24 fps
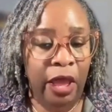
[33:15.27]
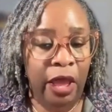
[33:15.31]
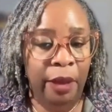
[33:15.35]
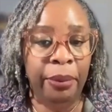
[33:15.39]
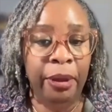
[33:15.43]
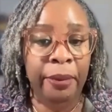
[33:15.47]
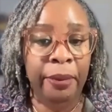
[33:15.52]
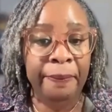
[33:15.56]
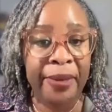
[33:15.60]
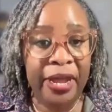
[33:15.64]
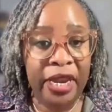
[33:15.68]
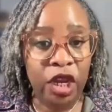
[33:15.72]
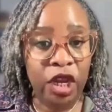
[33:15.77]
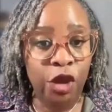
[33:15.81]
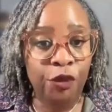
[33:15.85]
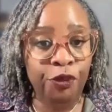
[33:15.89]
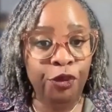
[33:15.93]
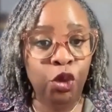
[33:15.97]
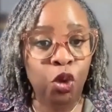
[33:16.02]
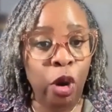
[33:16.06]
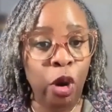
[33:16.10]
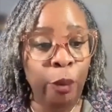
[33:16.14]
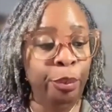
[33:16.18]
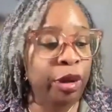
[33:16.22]
But many of
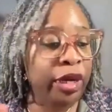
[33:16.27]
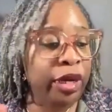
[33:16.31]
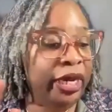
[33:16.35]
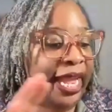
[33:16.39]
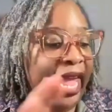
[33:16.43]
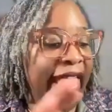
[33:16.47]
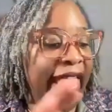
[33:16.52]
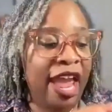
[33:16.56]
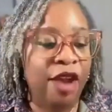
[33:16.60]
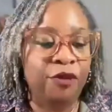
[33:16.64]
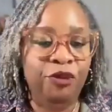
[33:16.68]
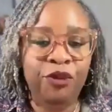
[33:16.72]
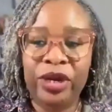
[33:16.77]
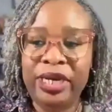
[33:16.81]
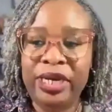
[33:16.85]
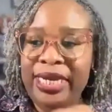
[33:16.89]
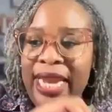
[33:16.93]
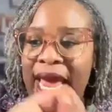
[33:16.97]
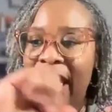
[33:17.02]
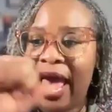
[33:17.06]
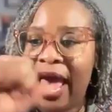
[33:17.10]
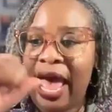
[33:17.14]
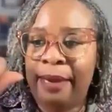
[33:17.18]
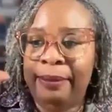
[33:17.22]
you are putting every
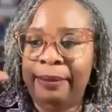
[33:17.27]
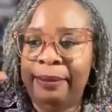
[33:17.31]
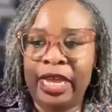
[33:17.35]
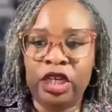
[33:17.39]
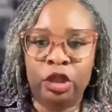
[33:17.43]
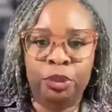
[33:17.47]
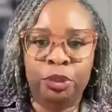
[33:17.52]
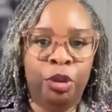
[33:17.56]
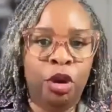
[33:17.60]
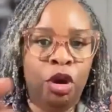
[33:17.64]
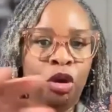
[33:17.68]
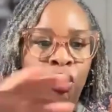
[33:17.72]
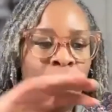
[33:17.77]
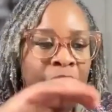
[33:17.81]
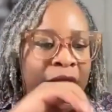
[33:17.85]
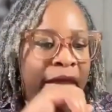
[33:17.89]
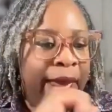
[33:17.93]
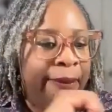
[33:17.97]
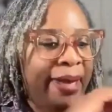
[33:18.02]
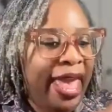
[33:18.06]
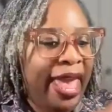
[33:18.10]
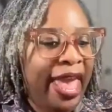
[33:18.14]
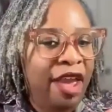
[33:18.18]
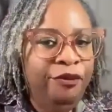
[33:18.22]
dime into
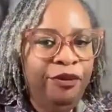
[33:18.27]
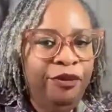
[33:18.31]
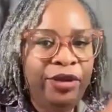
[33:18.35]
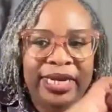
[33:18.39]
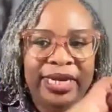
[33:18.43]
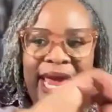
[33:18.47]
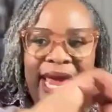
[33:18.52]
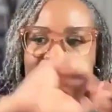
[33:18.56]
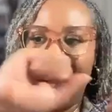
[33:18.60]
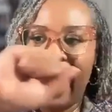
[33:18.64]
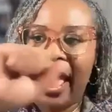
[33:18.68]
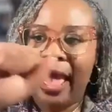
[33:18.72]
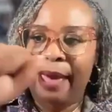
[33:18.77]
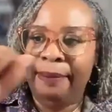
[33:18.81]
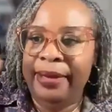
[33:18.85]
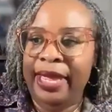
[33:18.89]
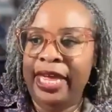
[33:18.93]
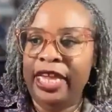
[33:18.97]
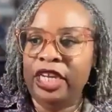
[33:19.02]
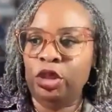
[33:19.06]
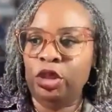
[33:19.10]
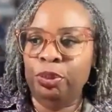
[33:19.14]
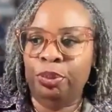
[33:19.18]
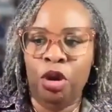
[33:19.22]
program, every dime
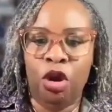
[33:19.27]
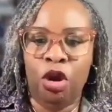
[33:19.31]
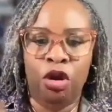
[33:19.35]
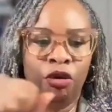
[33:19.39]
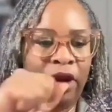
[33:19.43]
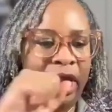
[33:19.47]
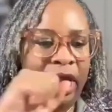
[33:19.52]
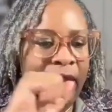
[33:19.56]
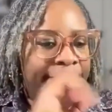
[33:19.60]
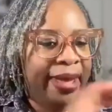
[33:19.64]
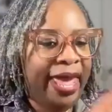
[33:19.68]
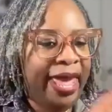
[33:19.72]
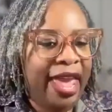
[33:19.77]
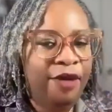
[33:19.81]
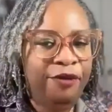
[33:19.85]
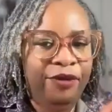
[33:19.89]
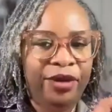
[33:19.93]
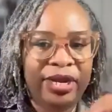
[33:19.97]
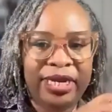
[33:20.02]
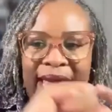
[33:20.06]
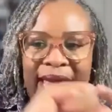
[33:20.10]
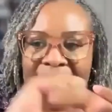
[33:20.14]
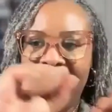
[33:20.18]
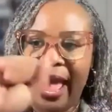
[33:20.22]
into program,
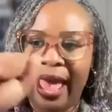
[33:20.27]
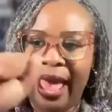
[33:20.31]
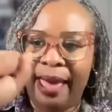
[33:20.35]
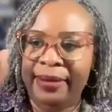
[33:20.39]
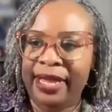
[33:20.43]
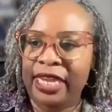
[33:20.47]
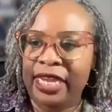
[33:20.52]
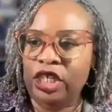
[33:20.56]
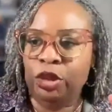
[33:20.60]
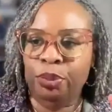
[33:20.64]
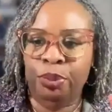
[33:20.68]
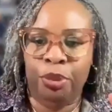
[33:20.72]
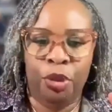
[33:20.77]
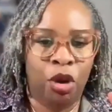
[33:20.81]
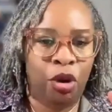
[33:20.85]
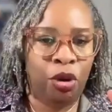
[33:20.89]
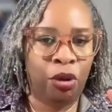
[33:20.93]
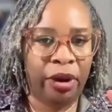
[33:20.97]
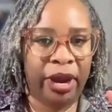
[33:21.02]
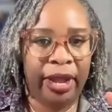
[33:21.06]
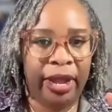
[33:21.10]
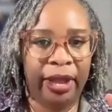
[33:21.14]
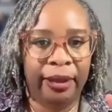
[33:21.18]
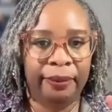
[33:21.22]
every dime into
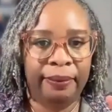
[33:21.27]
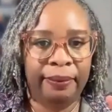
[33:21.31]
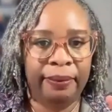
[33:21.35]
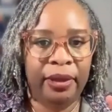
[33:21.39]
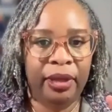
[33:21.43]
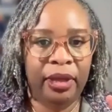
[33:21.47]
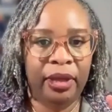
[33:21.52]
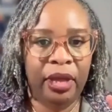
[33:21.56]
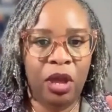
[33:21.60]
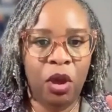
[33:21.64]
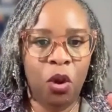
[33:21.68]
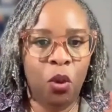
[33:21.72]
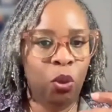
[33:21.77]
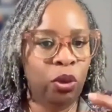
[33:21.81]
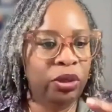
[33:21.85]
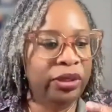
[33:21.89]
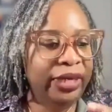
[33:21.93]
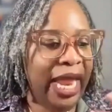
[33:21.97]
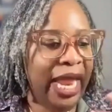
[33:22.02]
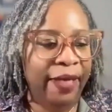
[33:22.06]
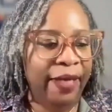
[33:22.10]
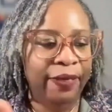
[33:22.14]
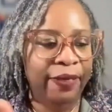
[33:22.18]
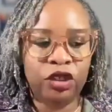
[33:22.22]
program. Well,
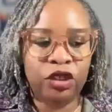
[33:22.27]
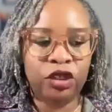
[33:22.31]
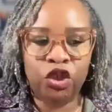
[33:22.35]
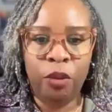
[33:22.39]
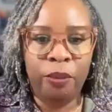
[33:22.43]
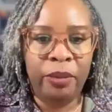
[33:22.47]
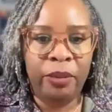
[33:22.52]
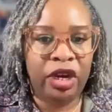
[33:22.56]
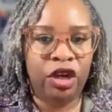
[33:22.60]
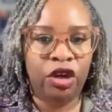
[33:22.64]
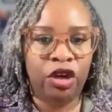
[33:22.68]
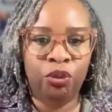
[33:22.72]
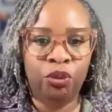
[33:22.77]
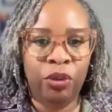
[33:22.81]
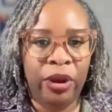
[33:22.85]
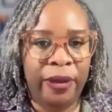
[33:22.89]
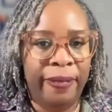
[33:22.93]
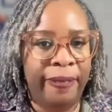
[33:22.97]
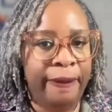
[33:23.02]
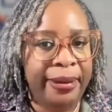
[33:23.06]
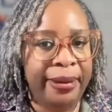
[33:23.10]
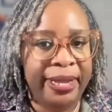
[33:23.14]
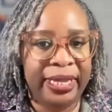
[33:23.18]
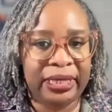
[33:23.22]
now there's no money to run
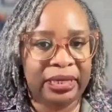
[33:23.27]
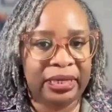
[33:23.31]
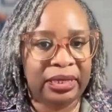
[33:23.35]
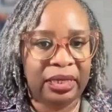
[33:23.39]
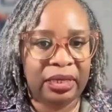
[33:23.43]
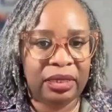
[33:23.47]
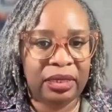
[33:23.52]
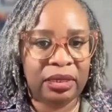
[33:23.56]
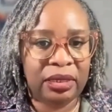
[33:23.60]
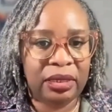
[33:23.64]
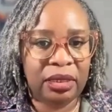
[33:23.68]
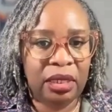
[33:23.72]
the business.